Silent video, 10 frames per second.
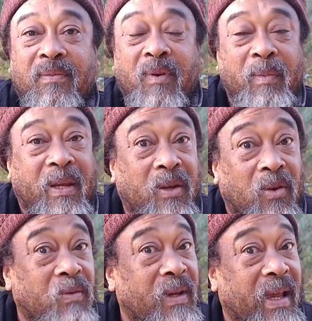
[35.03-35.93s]
For me, they
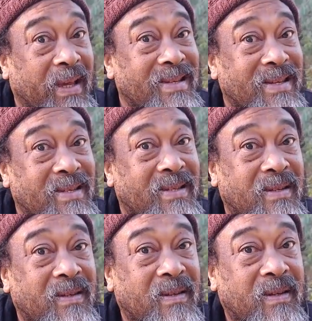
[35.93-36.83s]
don't really
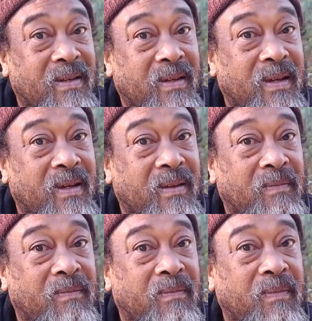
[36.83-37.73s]
exist.
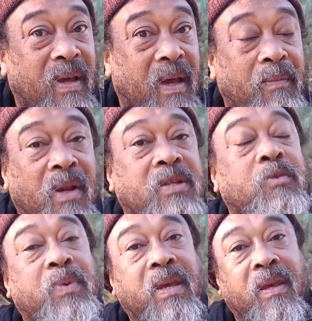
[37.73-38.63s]
I'm not
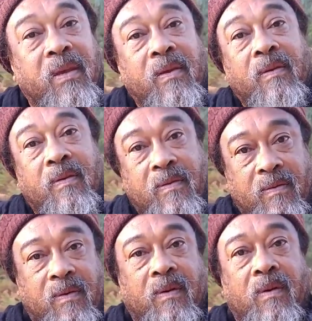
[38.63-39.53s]
speaking
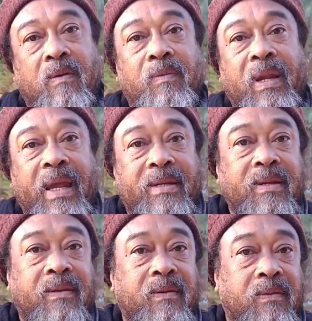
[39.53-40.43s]
or
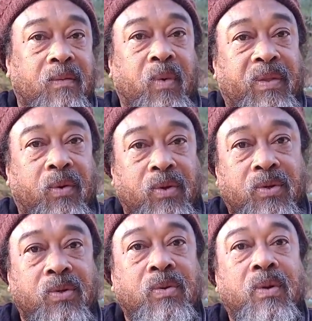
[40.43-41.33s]
relating with or
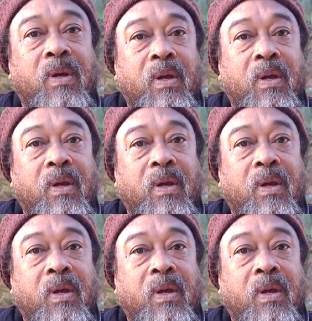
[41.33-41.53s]
to